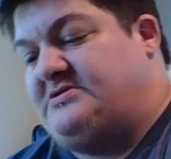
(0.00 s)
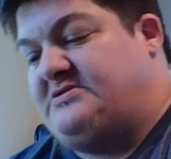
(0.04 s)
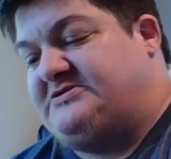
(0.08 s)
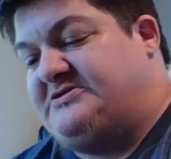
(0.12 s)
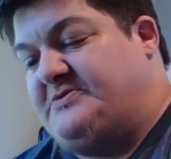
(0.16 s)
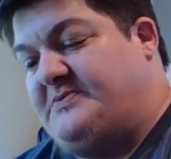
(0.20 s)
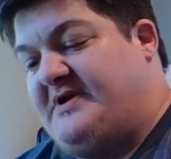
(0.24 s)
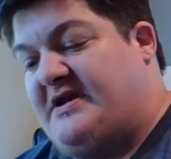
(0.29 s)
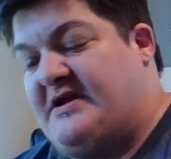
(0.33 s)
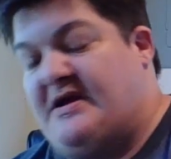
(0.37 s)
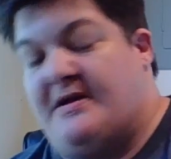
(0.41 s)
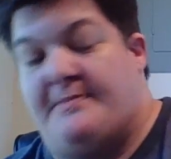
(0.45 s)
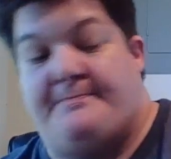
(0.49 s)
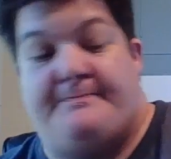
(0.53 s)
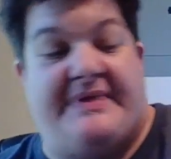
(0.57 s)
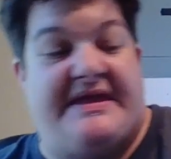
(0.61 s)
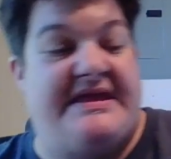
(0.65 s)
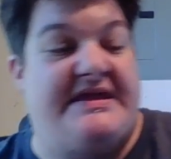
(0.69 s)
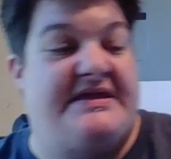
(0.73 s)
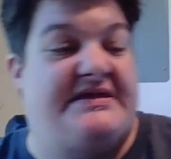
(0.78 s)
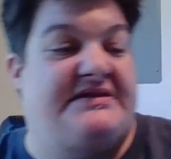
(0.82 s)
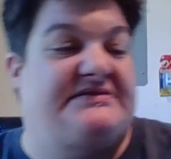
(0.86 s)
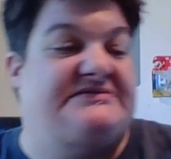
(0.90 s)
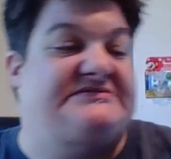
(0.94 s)
We got our
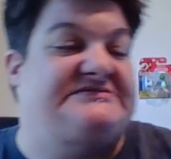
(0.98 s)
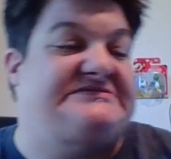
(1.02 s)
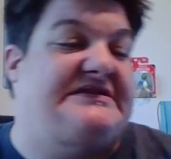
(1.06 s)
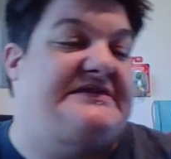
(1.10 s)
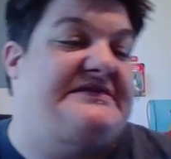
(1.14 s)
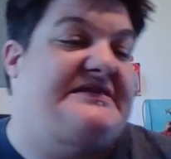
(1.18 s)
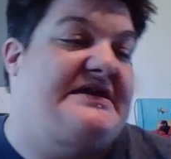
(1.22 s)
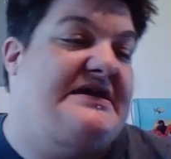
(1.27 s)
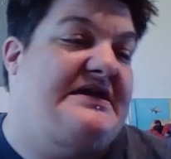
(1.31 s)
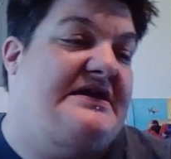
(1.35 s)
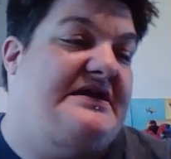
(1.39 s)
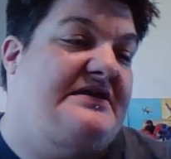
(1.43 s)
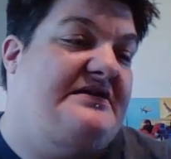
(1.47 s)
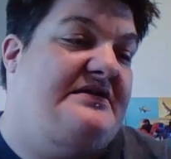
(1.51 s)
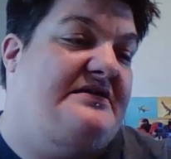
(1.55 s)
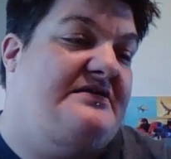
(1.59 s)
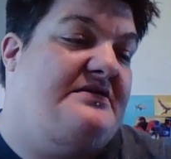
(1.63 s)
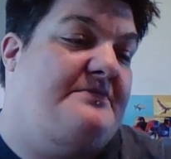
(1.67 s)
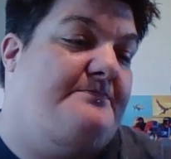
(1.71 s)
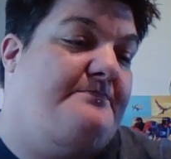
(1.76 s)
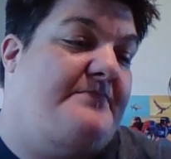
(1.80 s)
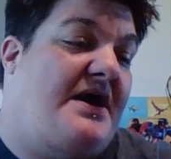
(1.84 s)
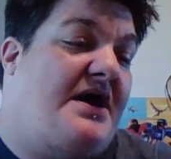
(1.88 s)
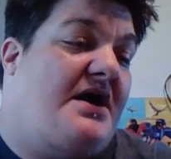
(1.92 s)
pins, and then in
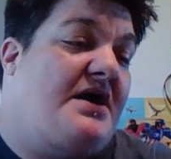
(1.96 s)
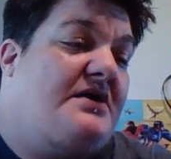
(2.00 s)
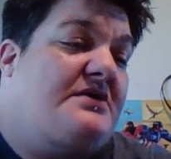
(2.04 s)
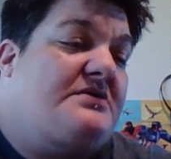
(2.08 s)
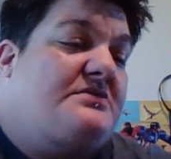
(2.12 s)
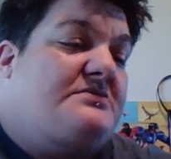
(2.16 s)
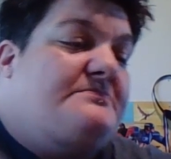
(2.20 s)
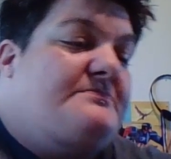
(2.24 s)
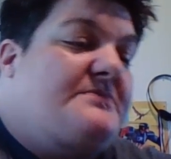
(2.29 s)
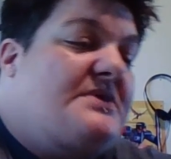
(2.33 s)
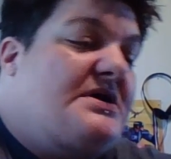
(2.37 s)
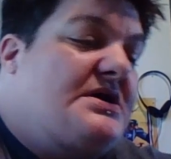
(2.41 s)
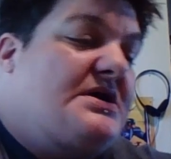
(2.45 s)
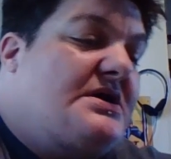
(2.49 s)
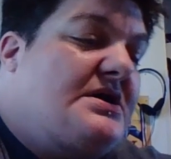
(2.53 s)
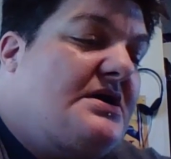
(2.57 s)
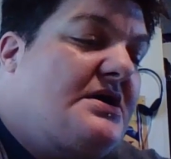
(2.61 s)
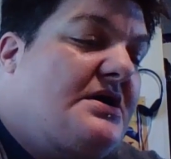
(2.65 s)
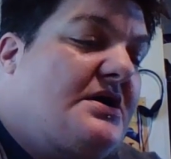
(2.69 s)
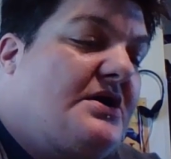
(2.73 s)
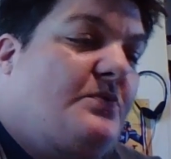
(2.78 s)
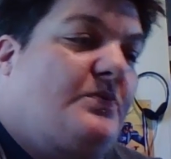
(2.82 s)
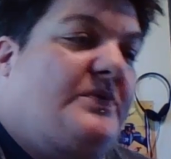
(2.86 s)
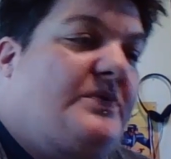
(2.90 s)
the bottom
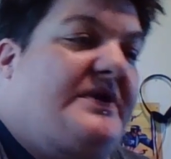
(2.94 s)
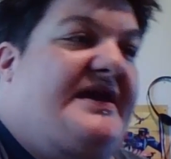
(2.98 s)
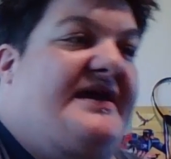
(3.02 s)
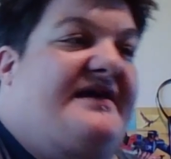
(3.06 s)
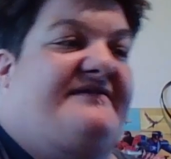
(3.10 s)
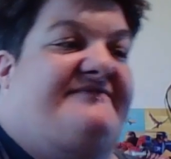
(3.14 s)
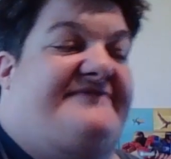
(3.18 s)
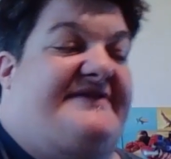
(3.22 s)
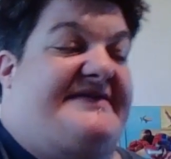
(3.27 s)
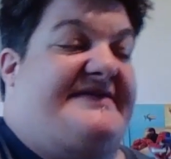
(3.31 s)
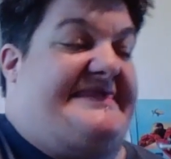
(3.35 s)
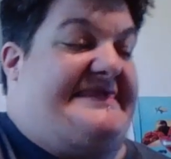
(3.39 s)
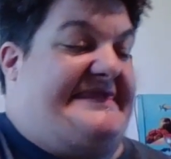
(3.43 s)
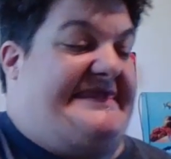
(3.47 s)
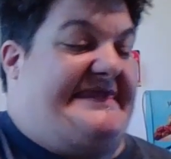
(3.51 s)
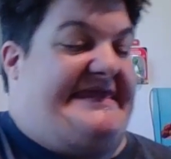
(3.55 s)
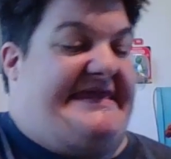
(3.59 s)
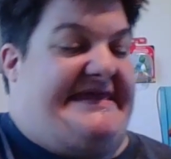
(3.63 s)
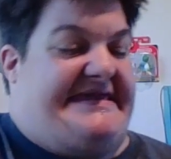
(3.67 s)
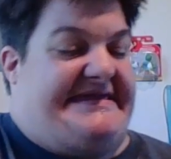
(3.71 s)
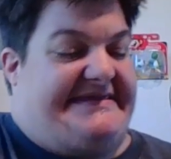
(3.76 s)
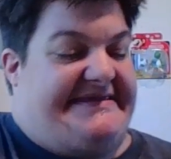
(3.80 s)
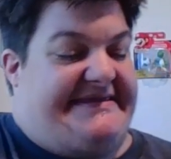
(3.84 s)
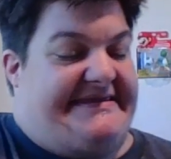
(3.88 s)
we have
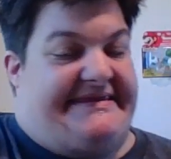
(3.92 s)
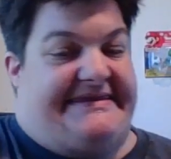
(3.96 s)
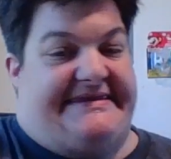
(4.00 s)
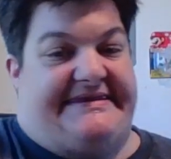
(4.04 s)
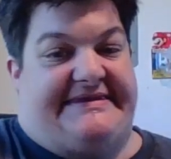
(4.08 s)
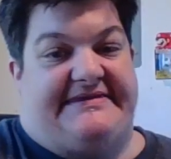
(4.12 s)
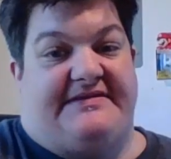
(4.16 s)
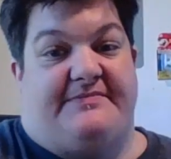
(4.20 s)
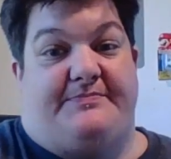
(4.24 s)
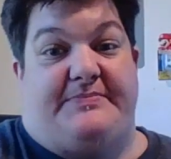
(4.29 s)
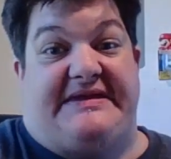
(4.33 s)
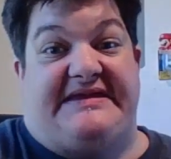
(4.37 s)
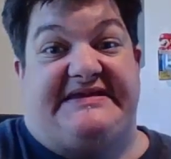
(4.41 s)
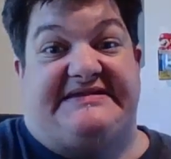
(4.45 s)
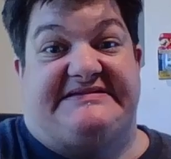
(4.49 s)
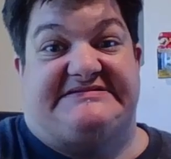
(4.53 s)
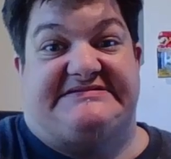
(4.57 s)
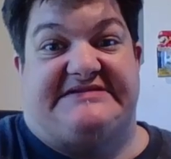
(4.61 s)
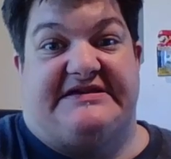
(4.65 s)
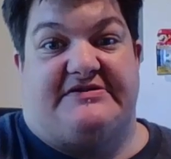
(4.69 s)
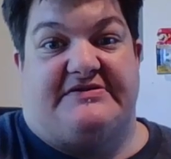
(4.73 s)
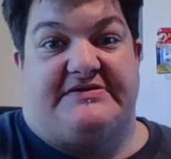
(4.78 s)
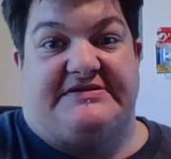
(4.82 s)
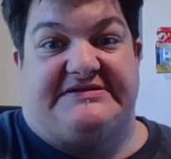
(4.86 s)
the piece
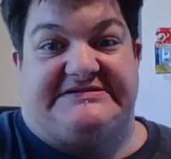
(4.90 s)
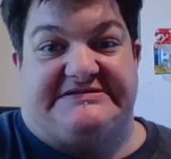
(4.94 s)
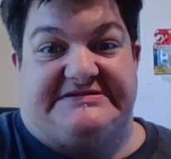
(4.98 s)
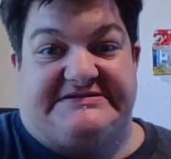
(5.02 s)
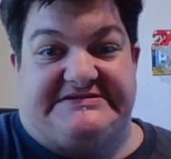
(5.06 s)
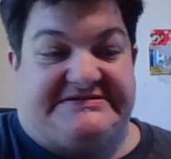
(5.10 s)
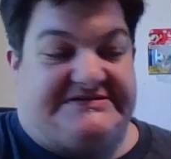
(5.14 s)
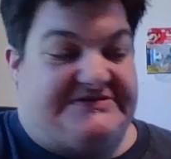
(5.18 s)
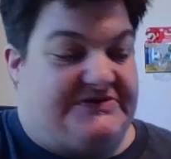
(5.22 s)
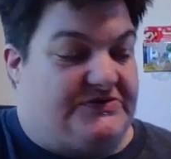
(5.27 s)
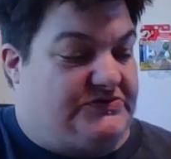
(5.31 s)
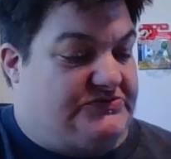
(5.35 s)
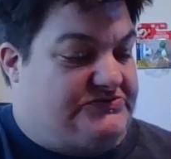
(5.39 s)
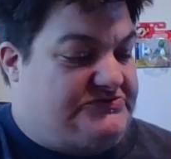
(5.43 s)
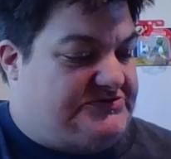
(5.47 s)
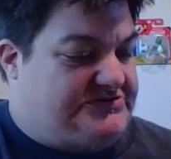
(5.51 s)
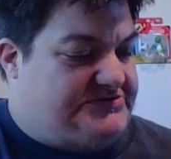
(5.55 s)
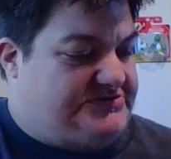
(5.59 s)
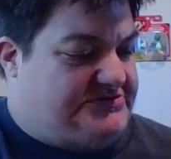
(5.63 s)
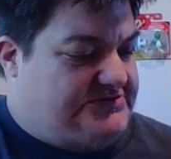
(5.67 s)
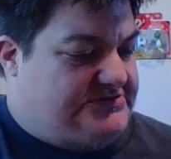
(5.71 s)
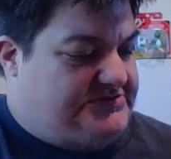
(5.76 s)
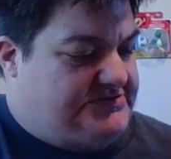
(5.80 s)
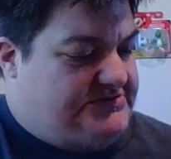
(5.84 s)
star
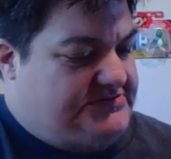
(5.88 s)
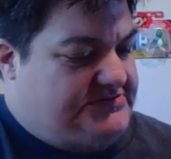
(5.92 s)
systems.